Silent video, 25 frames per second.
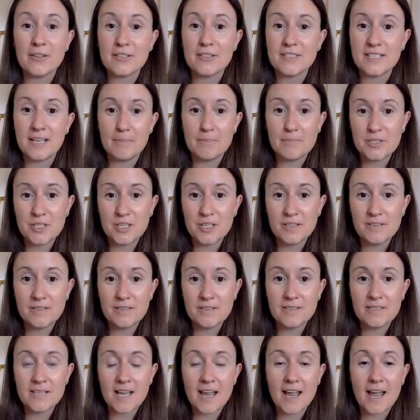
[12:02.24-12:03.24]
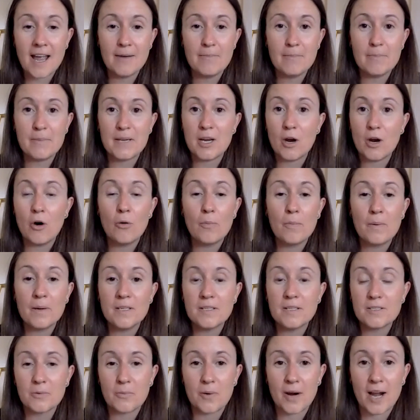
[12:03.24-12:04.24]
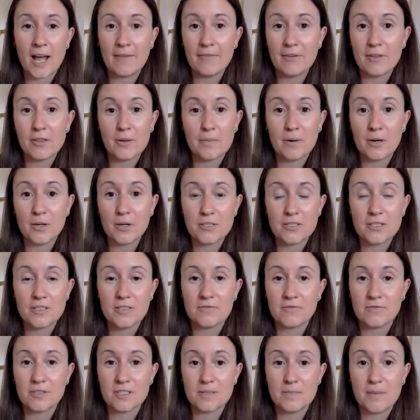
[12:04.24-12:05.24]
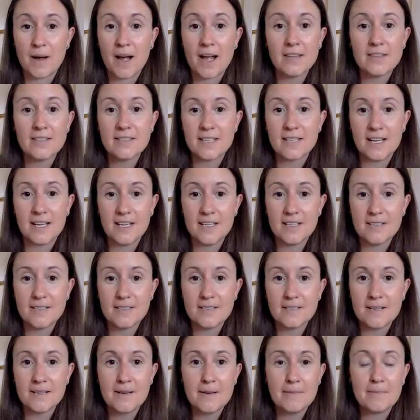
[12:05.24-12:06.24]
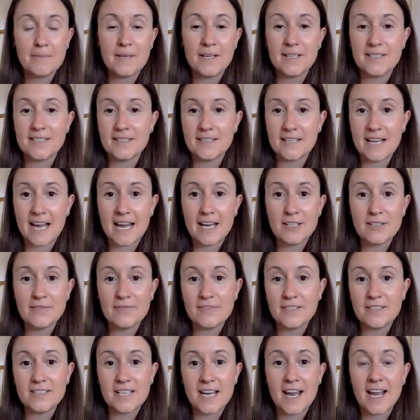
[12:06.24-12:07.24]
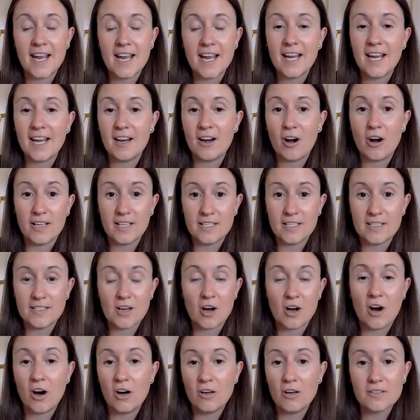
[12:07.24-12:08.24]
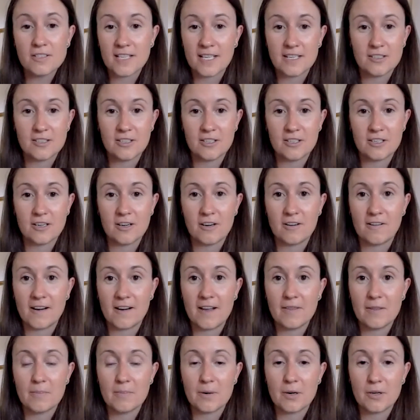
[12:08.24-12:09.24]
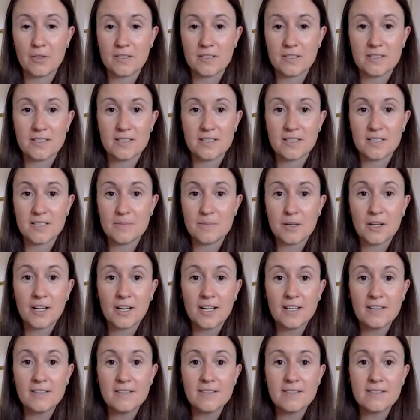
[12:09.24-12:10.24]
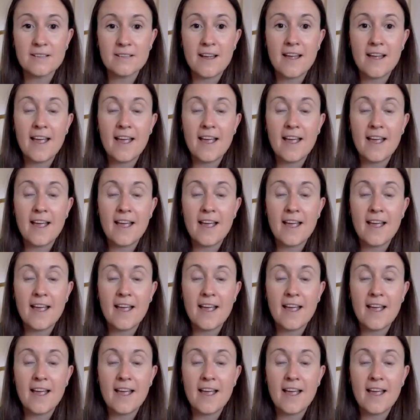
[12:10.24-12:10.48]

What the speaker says: assumptions, and be open to whatever the person's response is, because at the end of the day, it is all centered around the person's experience.